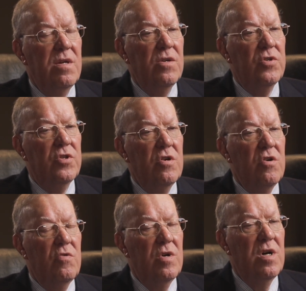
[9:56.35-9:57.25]

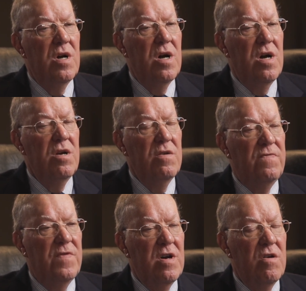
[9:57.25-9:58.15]
So I have
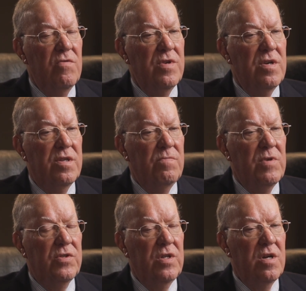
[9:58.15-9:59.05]
found that the
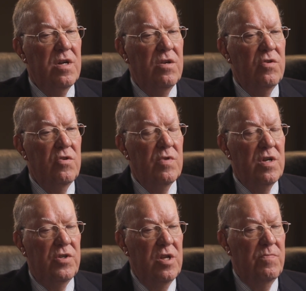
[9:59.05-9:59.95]
best thing I can do when
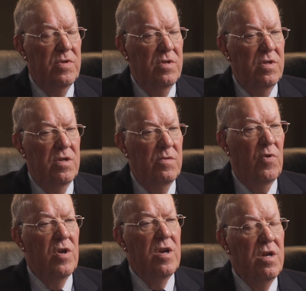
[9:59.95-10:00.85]
I step in the
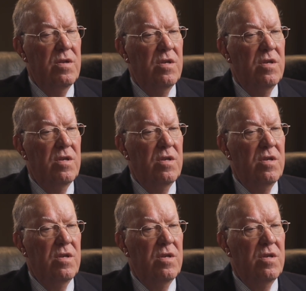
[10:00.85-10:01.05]
plane,